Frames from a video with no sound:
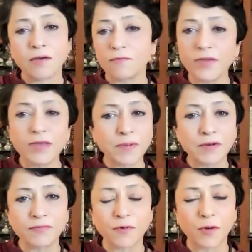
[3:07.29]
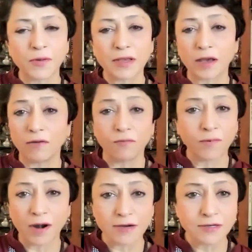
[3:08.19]
We've been following
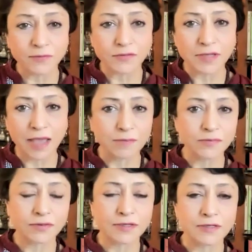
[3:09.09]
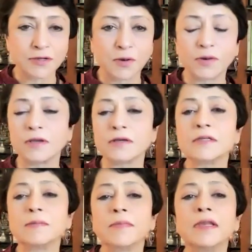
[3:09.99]
a variety of scams for 30 odd
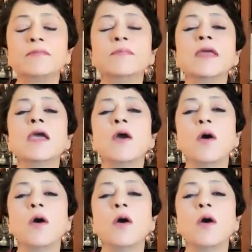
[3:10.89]
years, and believe me,